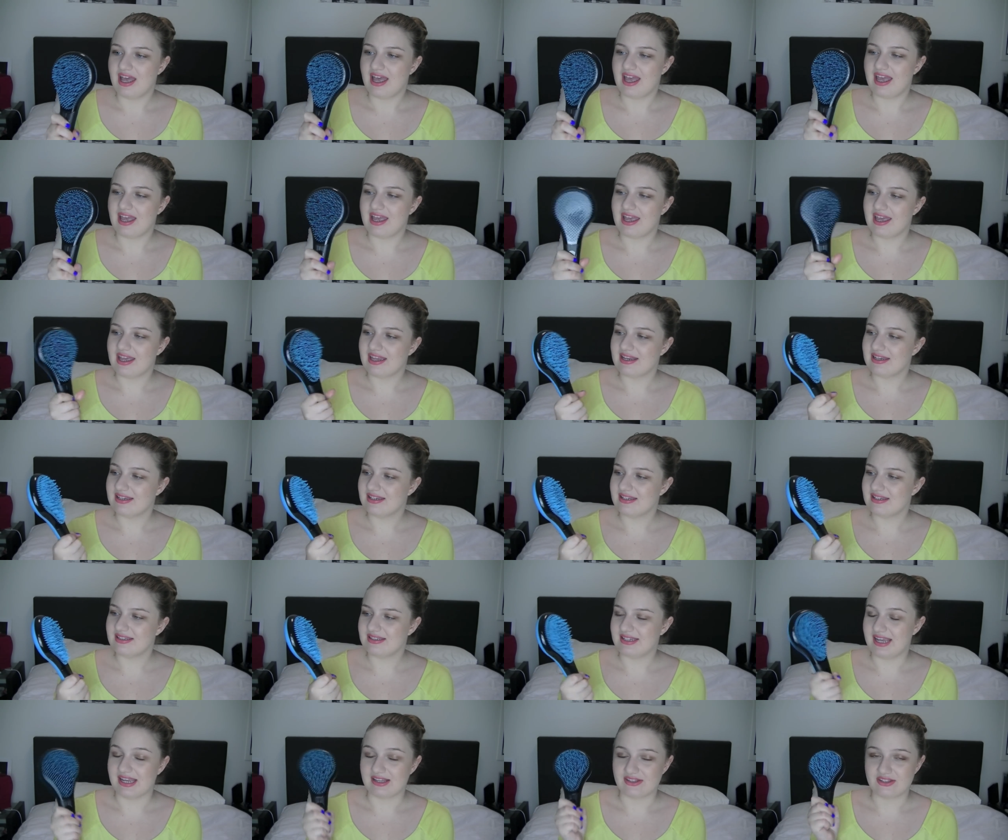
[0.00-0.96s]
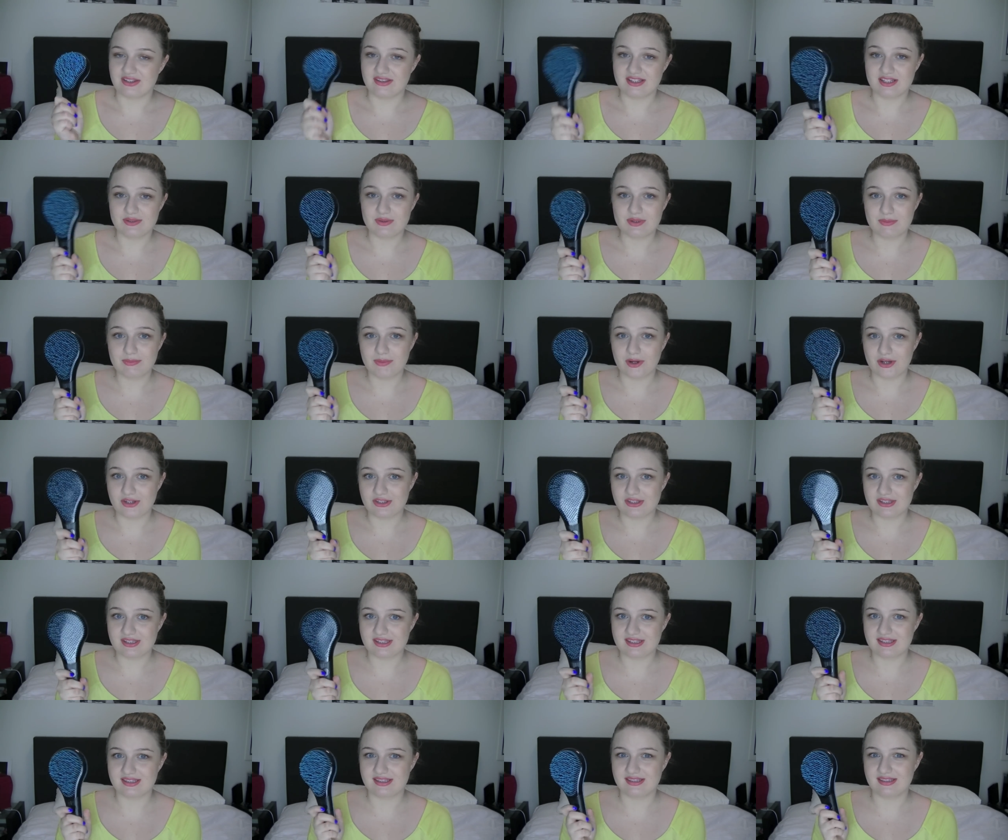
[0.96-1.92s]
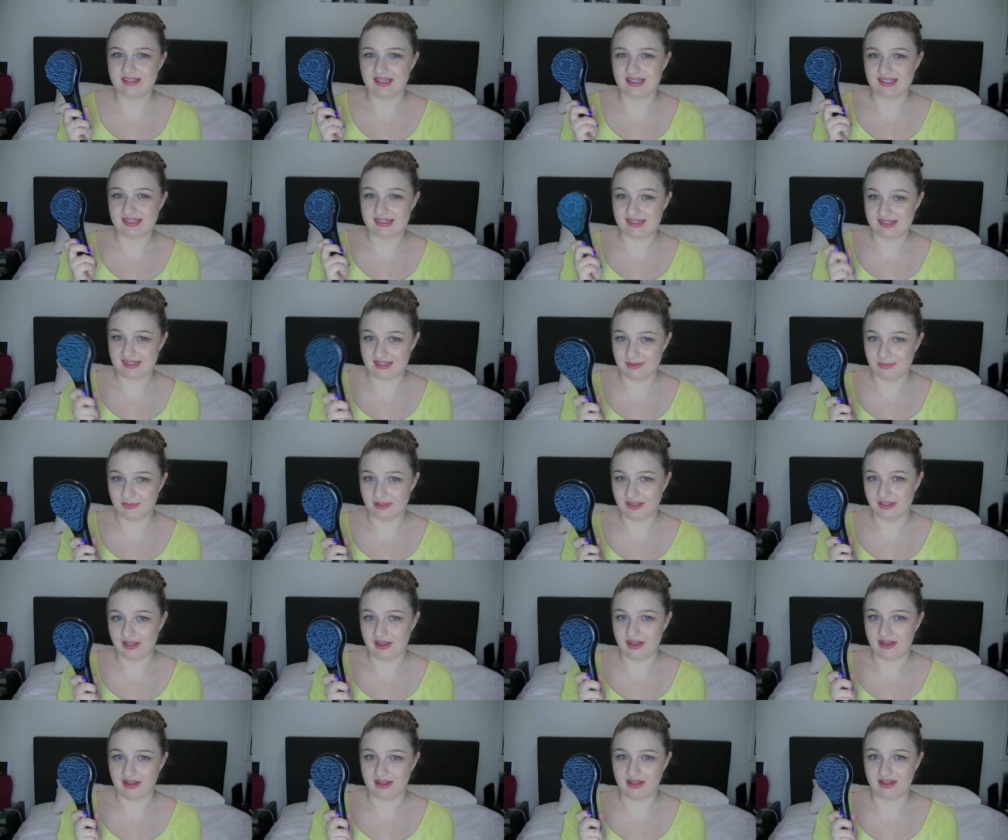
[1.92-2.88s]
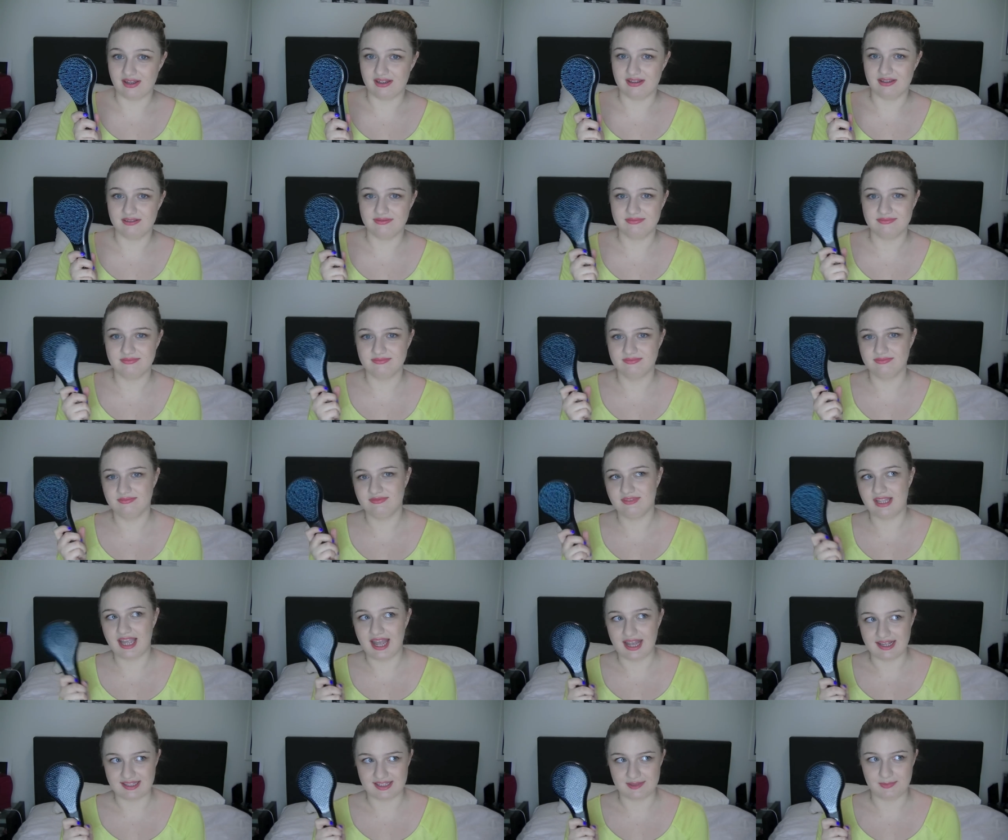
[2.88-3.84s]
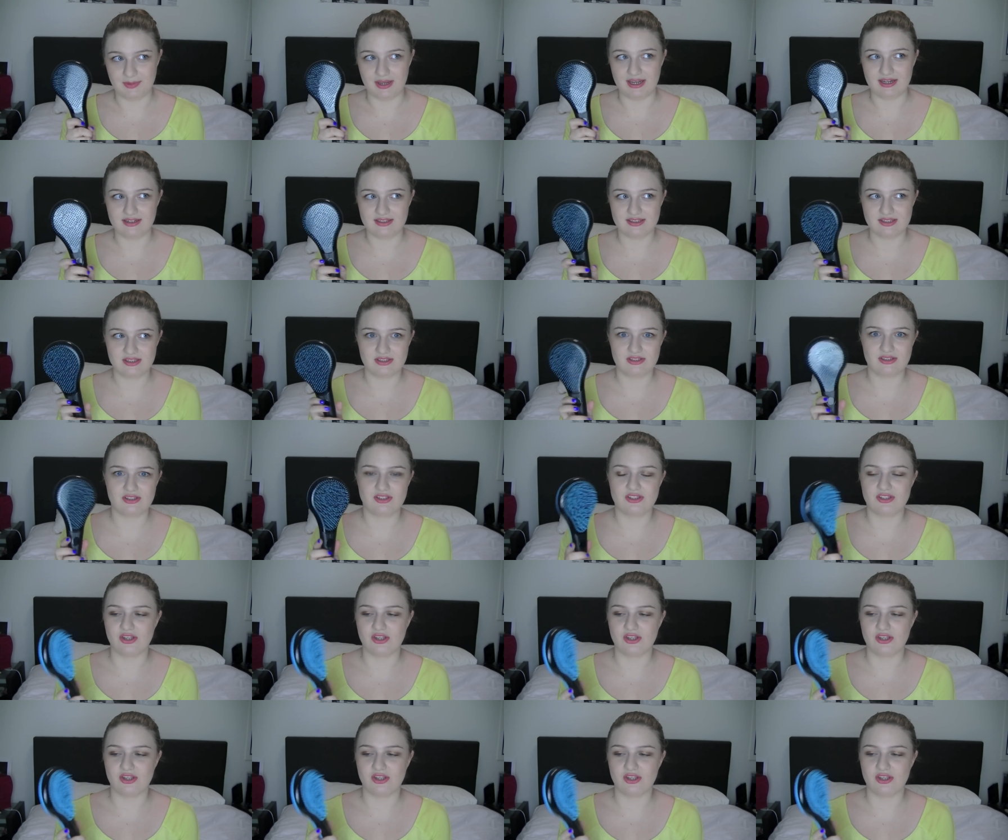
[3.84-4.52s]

And yeah, so this one boasts a similar aspect.